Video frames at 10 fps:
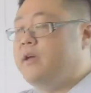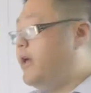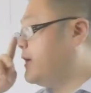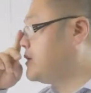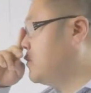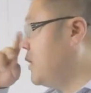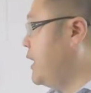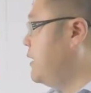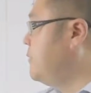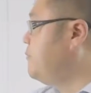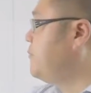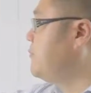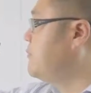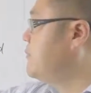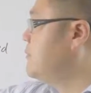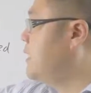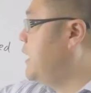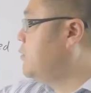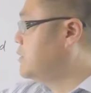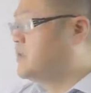x squared
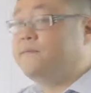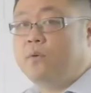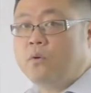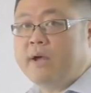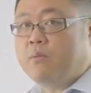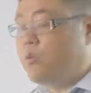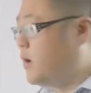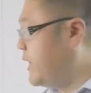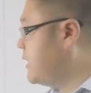equals to 4ay,